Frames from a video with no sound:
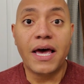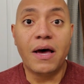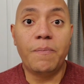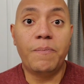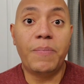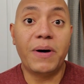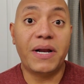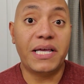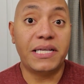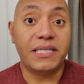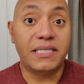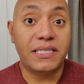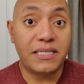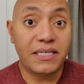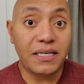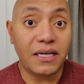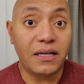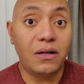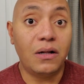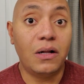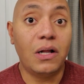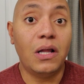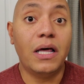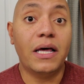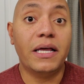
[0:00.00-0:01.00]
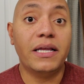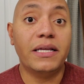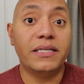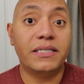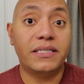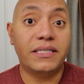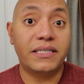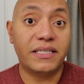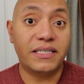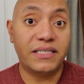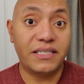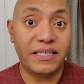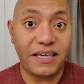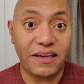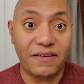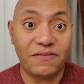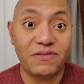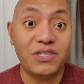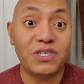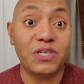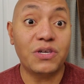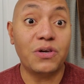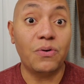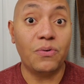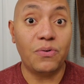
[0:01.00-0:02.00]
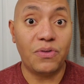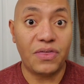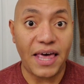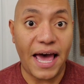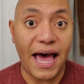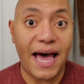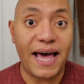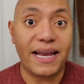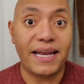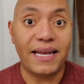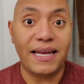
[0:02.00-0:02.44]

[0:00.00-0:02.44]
but it still gives you that